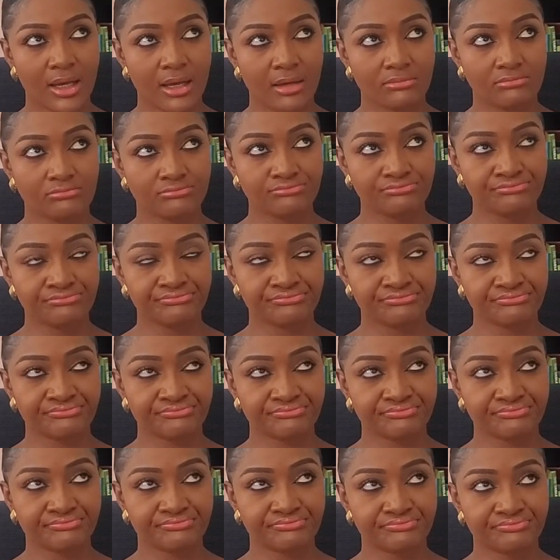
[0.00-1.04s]

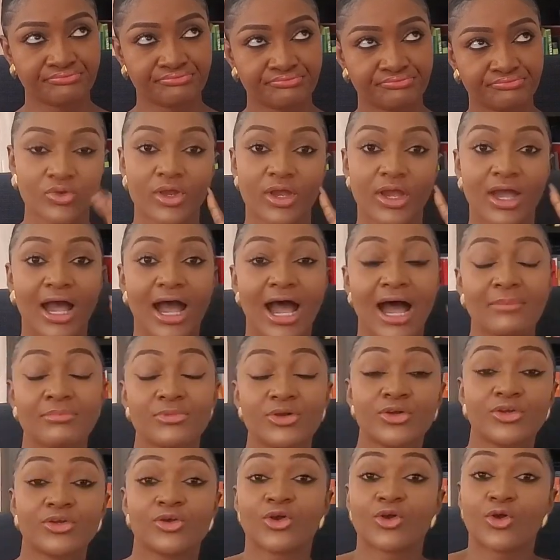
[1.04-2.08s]
I'm
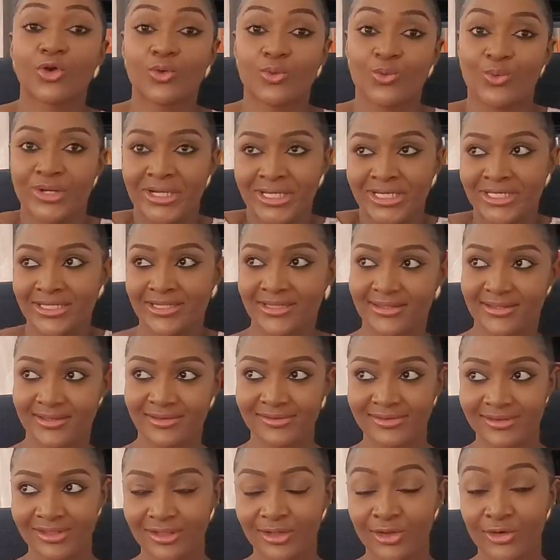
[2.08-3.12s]
gonna go with
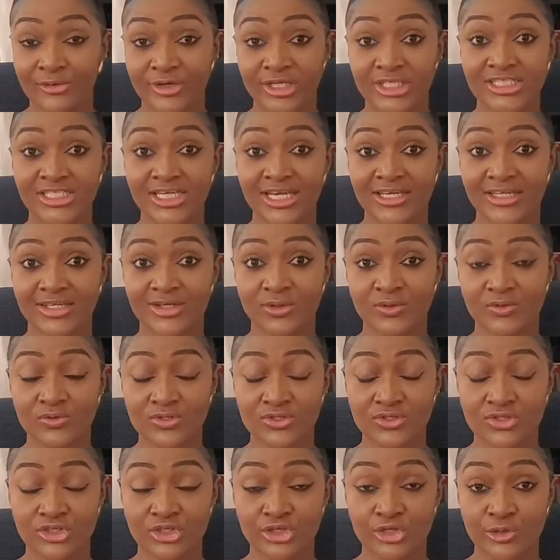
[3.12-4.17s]
Lauren
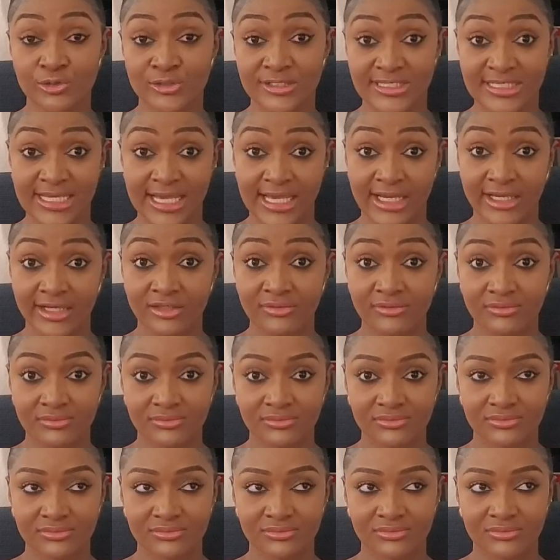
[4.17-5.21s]
Daigle's You Say.
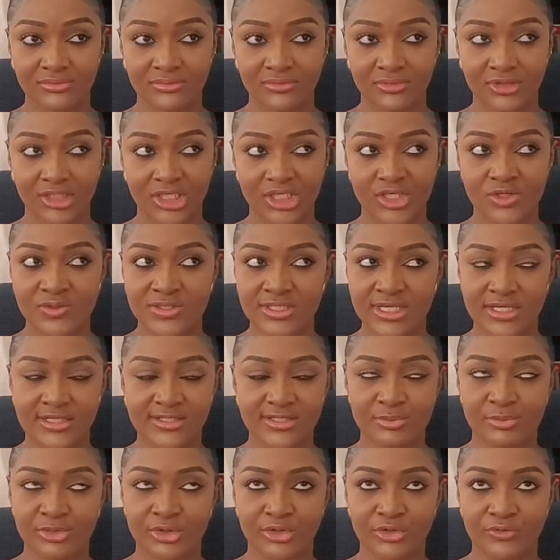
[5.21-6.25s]
You Say is a
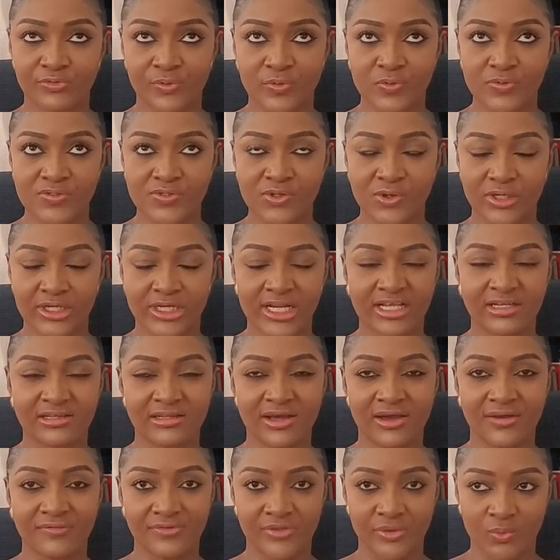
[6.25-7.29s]
beautiful song, and I
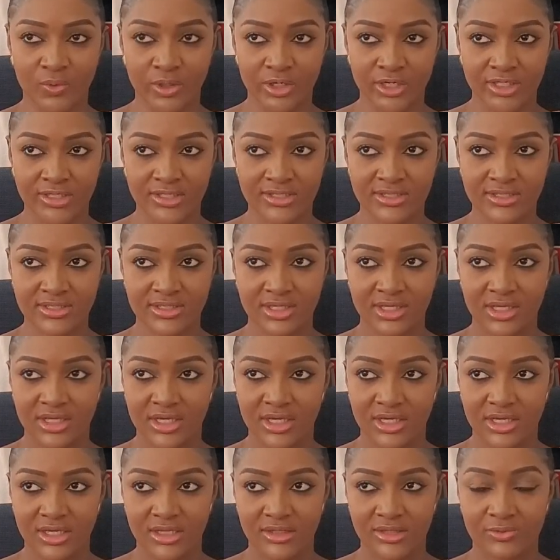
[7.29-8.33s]
love the words.
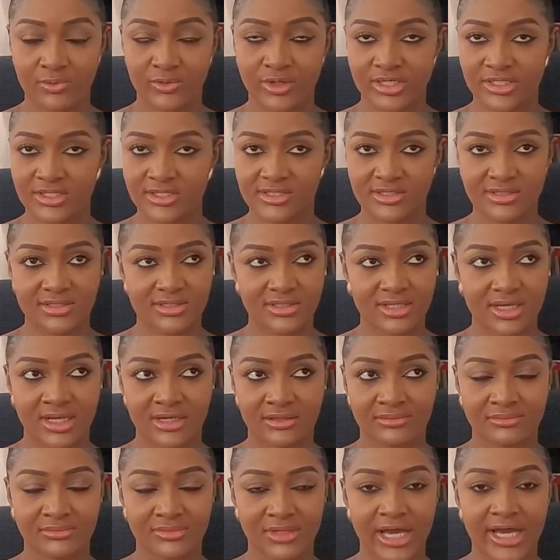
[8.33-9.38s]
The words,
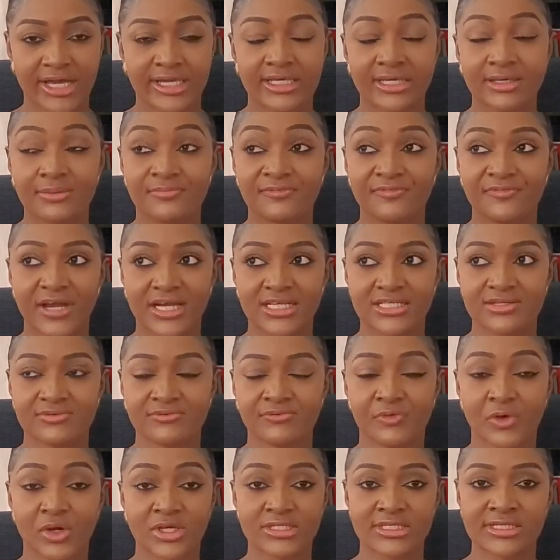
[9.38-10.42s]
I keep fighting
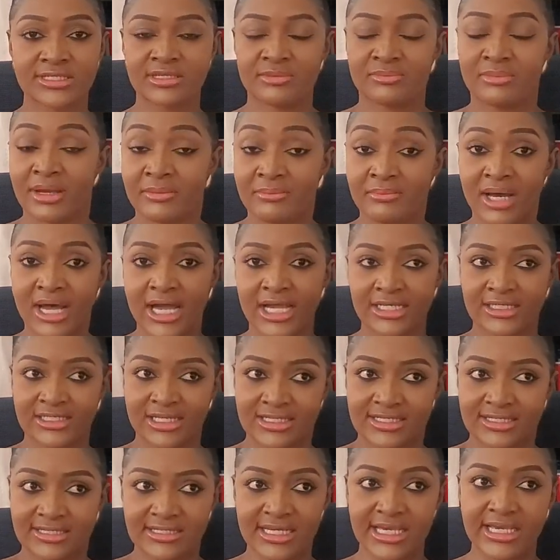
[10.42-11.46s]
voices in my mind that
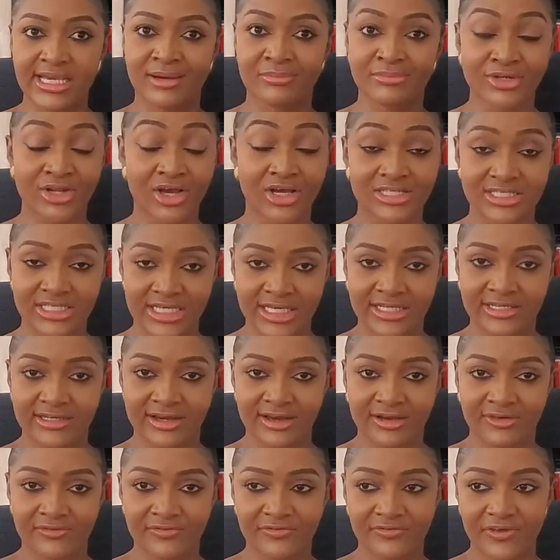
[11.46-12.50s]
say I'm not
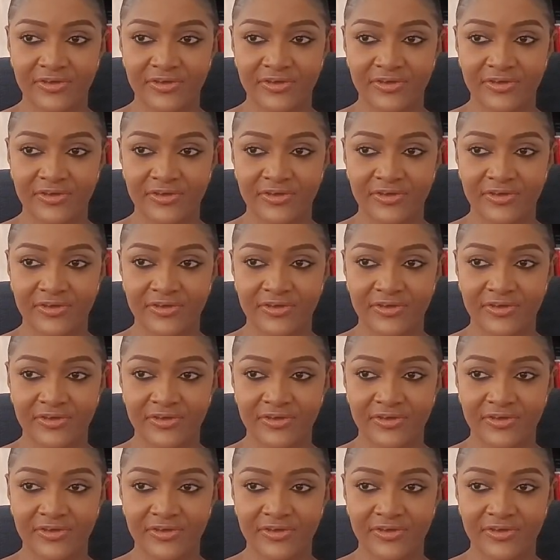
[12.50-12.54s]
enough.